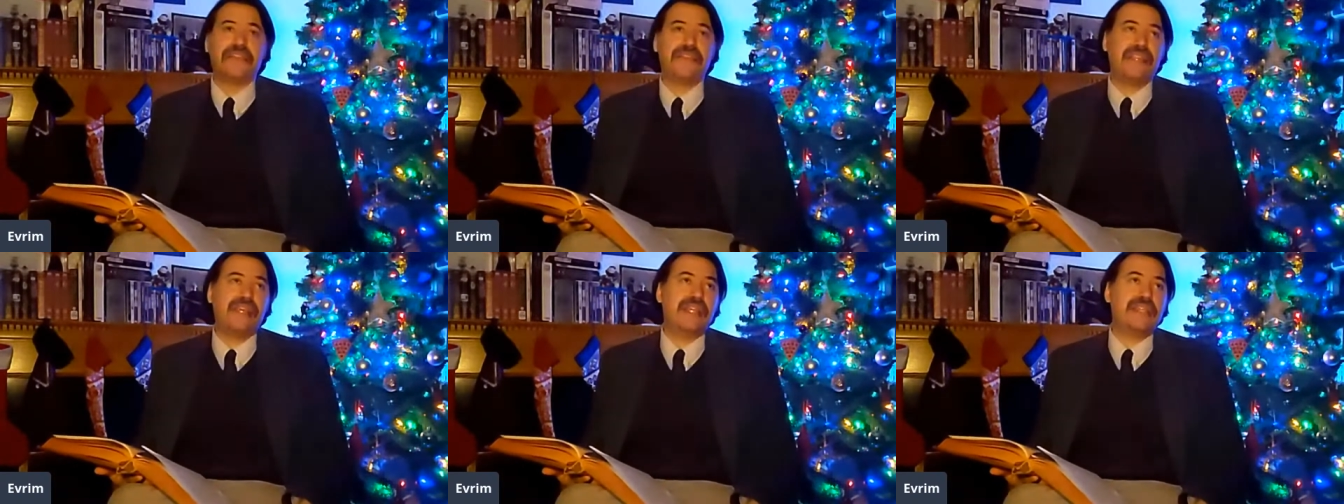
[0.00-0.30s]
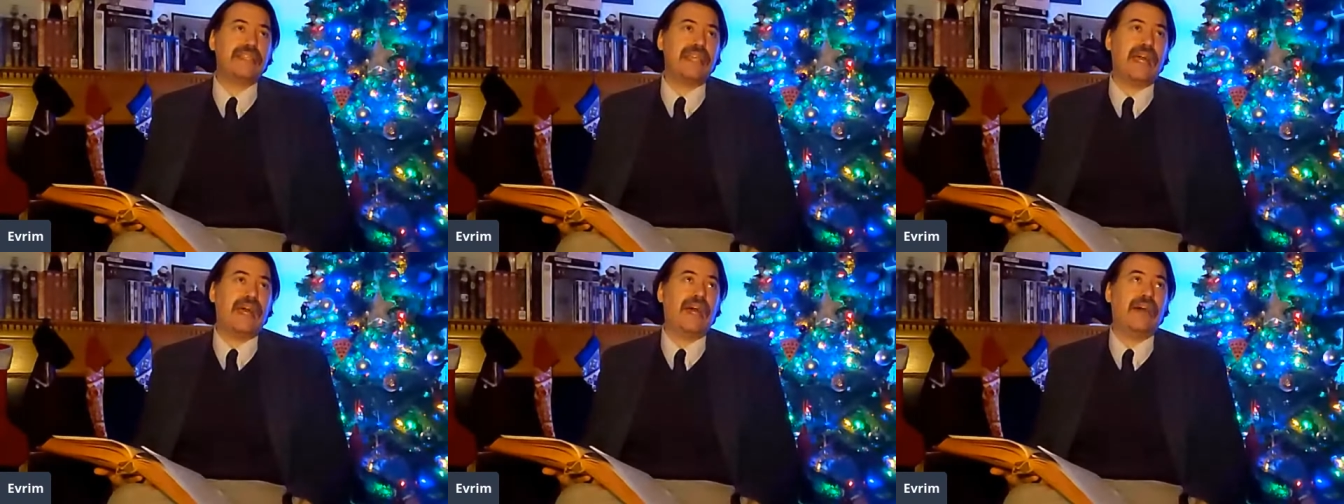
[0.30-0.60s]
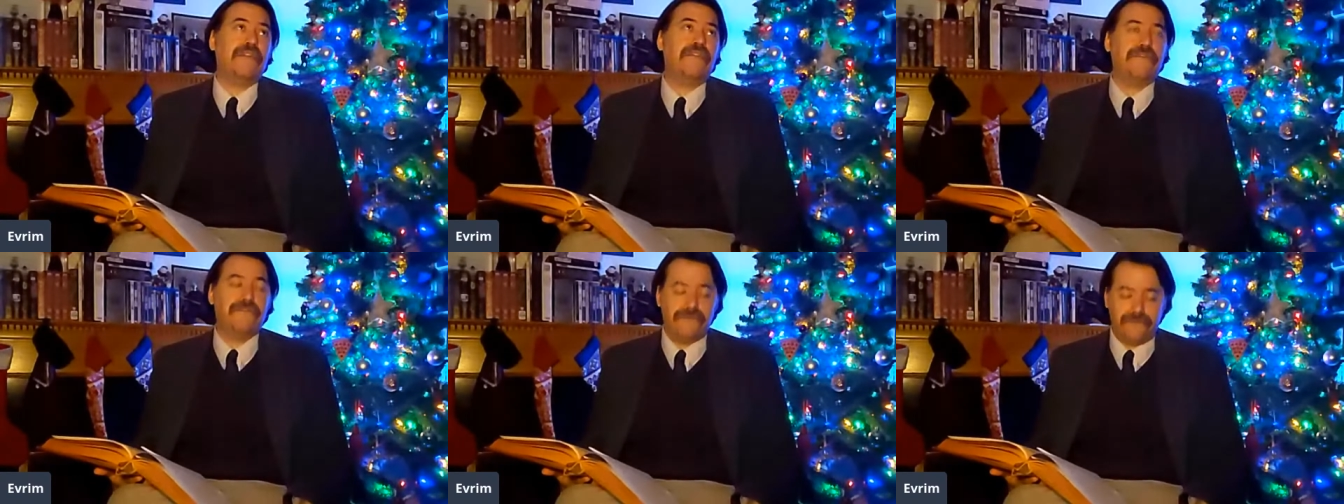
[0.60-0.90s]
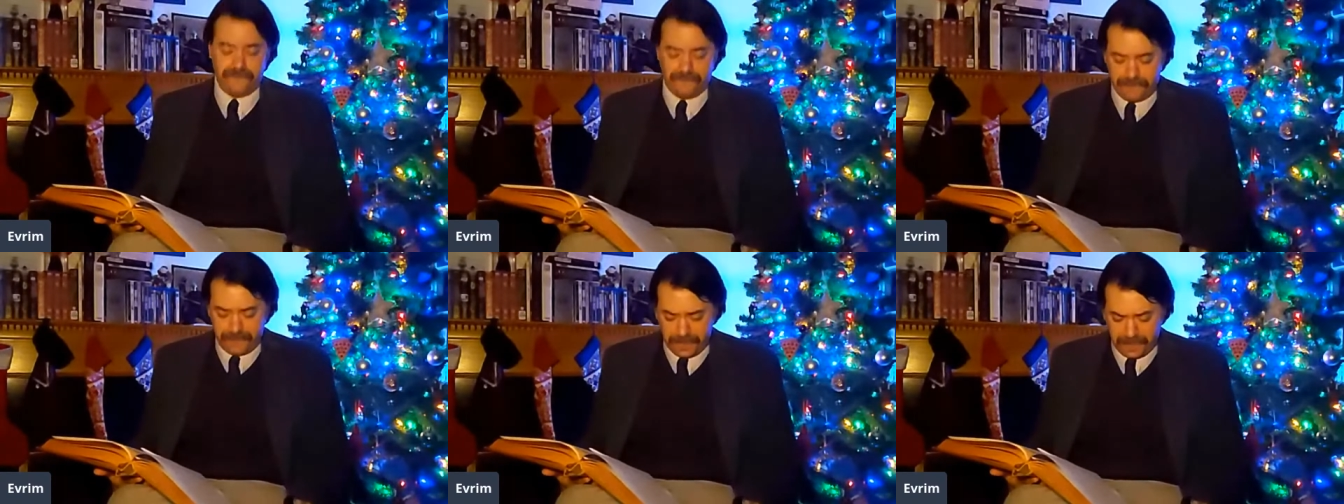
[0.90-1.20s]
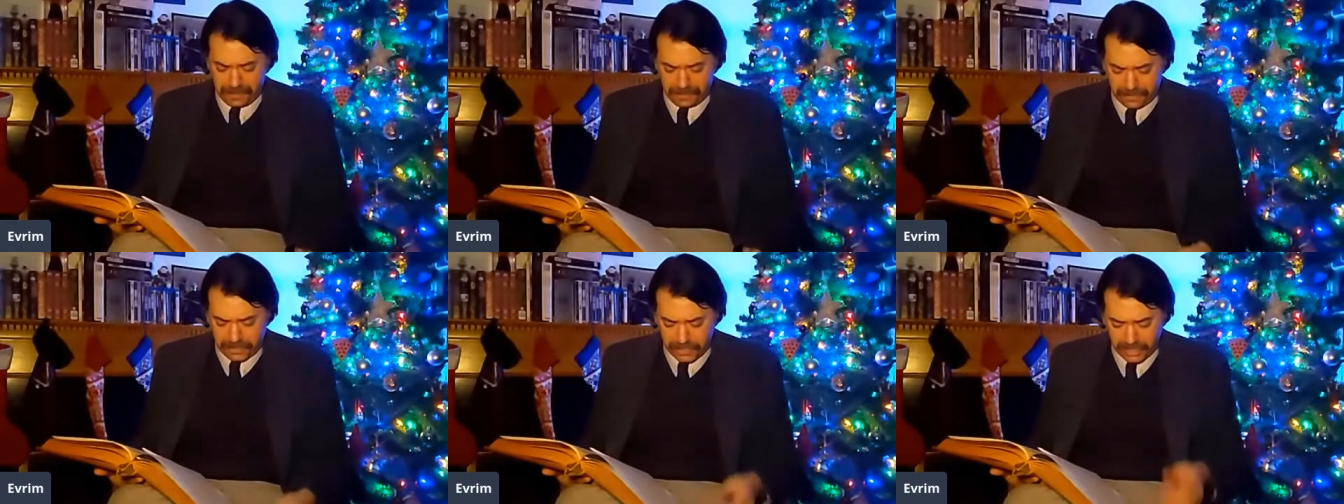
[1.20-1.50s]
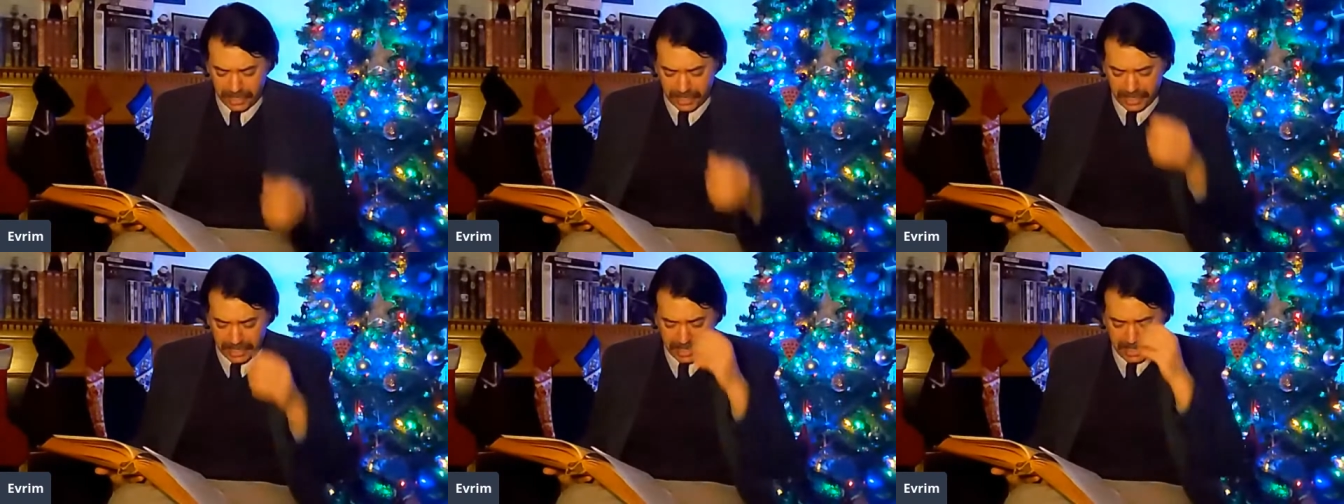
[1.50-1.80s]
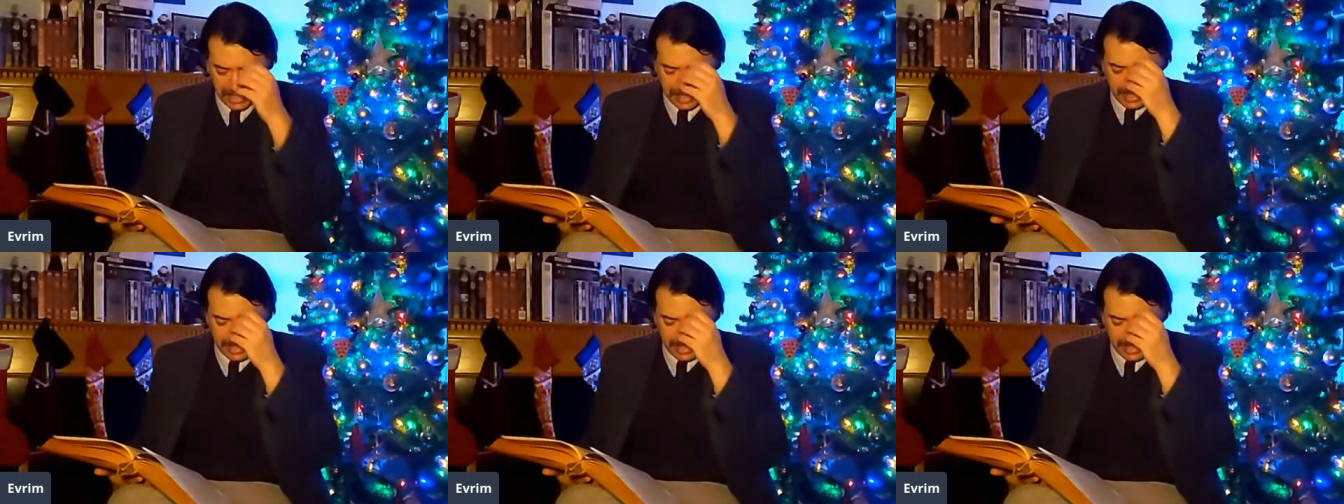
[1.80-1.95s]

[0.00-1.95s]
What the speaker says: there's our future.